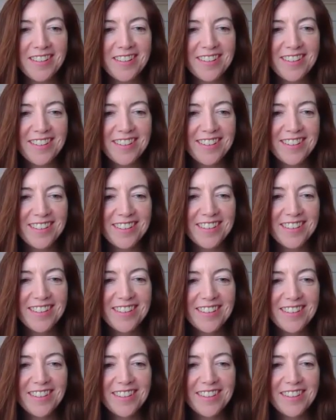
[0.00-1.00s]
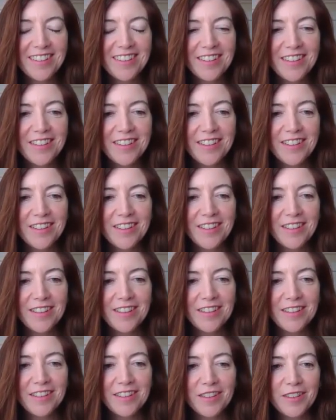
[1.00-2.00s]

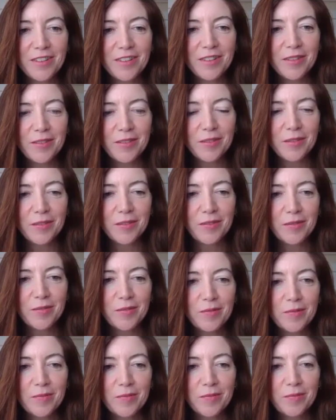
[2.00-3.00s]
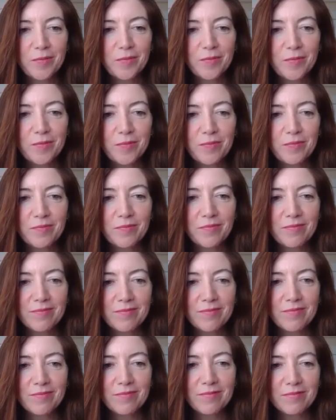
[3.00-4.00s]

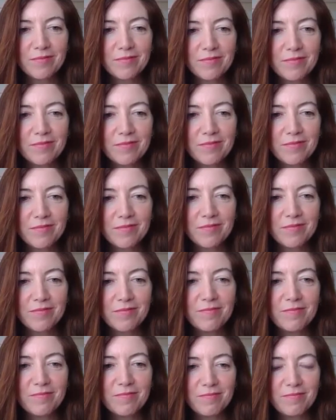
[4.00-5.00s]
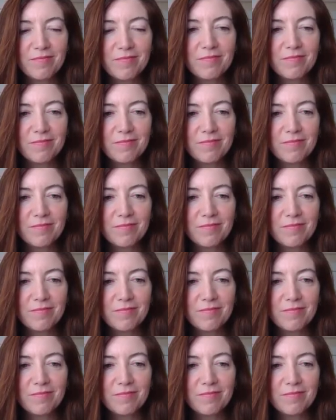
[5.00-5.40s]
(not speaking)